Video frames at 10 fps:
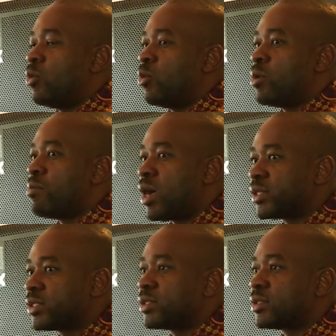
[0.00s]
We
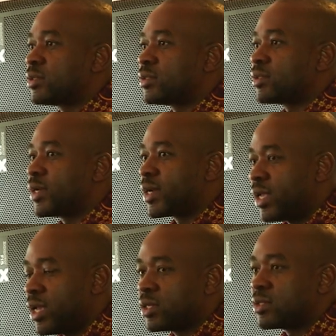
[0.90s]
must
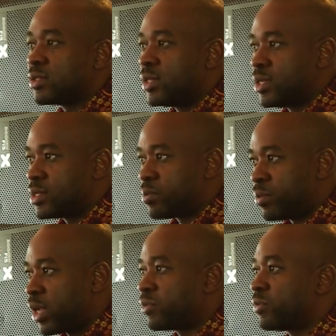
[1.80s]
create these
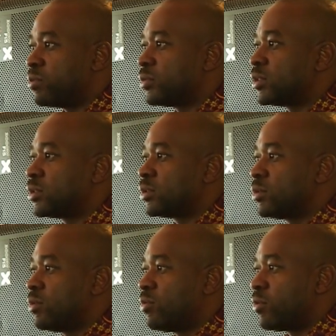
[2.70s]
platforms
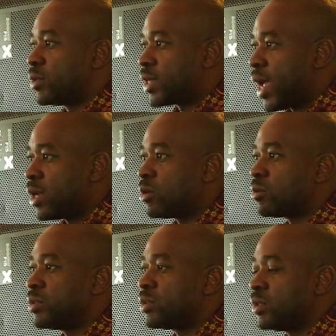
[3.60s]
for
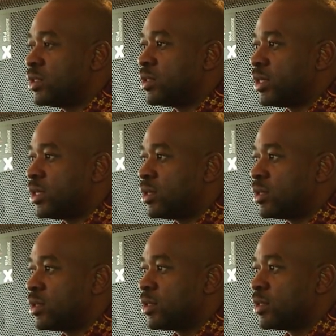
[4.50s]
dialogue between the
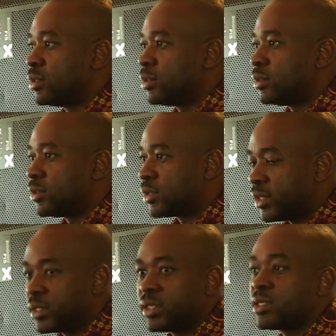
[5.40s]

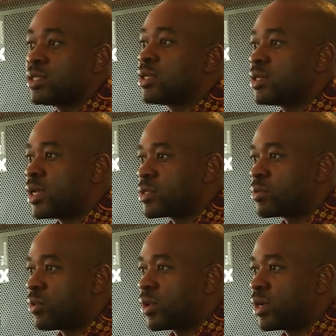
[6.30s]
citizens in the
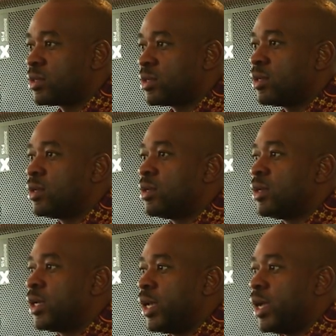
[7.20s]
diaspora
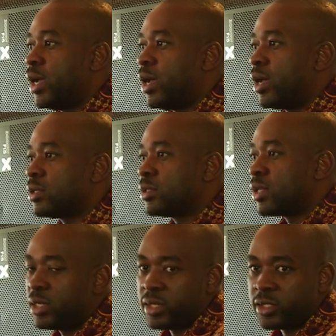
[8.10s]
and
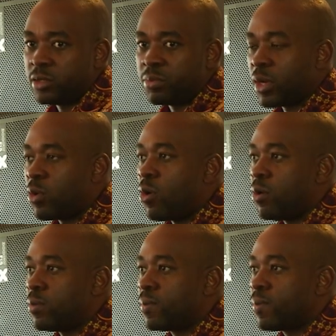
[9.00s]
the leadership back home.